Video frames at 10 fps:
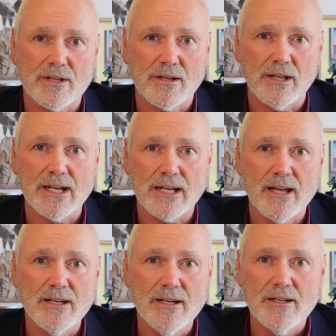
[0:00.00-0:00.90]
to the
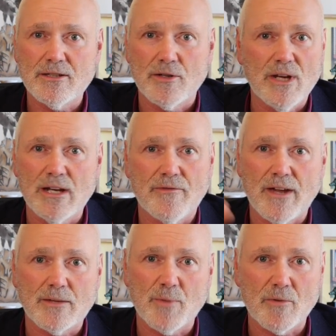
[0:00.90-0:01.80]
leader to, in
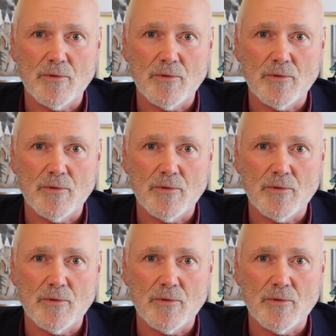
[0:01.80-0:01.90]
effect, be